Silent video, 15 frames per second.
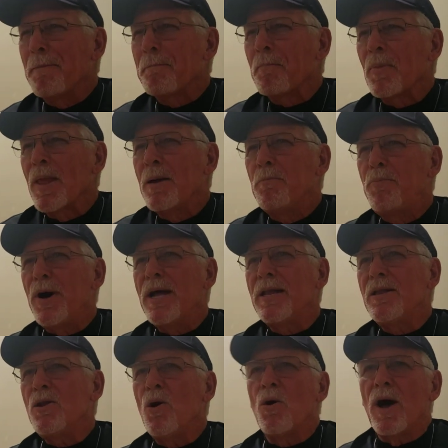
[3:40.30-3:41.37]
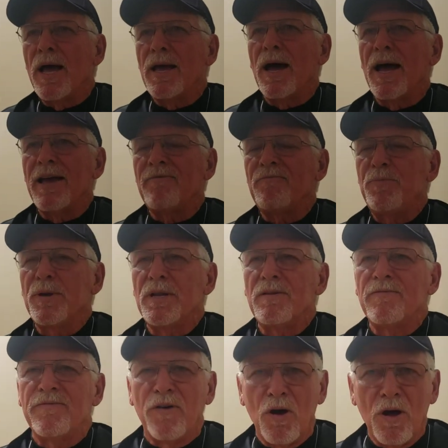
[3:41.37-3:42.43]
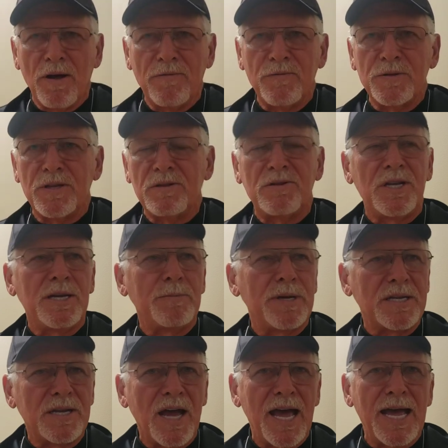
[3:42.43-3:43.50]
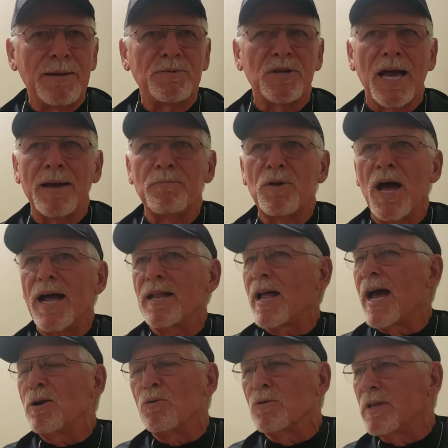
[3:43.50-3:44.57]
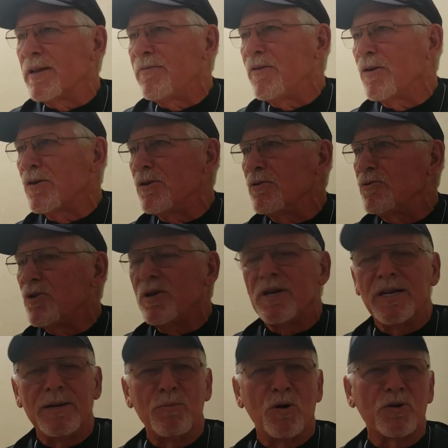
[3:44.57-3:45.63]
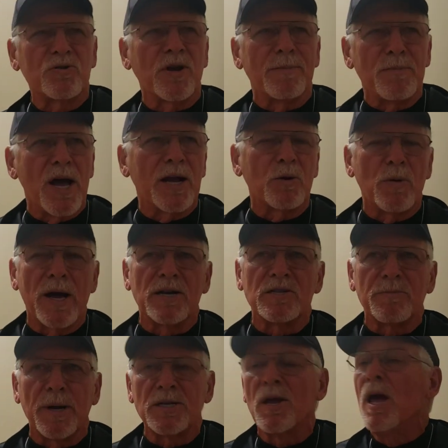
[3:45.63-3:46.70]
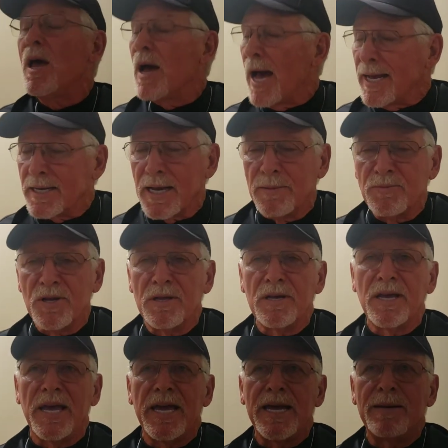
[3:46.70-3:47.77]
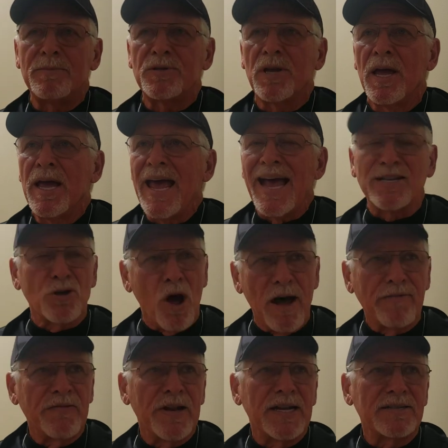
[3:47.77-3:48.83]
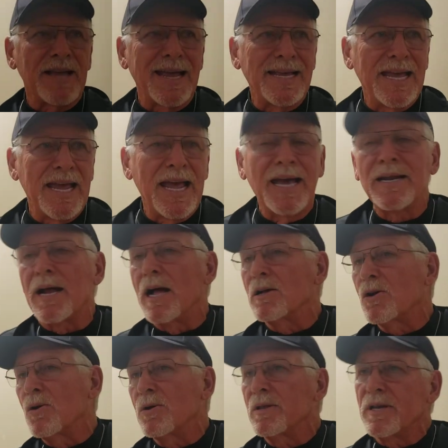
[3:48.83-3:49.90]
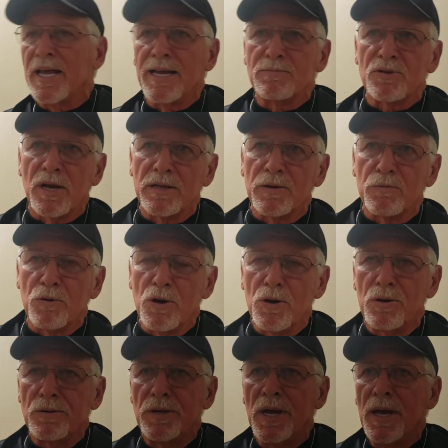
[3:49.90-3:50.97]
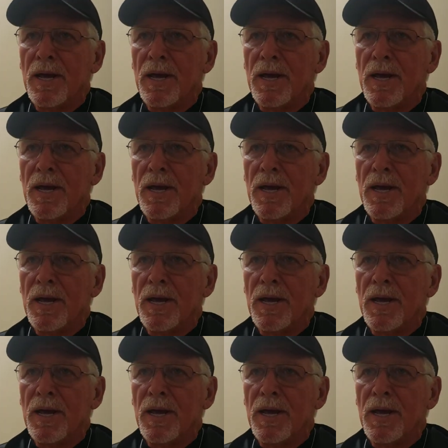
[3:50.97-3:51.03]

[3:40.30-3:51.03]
Uh, but no, I, I've been involved with the team at times. I'm not. I don't live here in Eugene anymore, so I'm not around as much. I come to the games as often as I can. I'll go to the games on the road.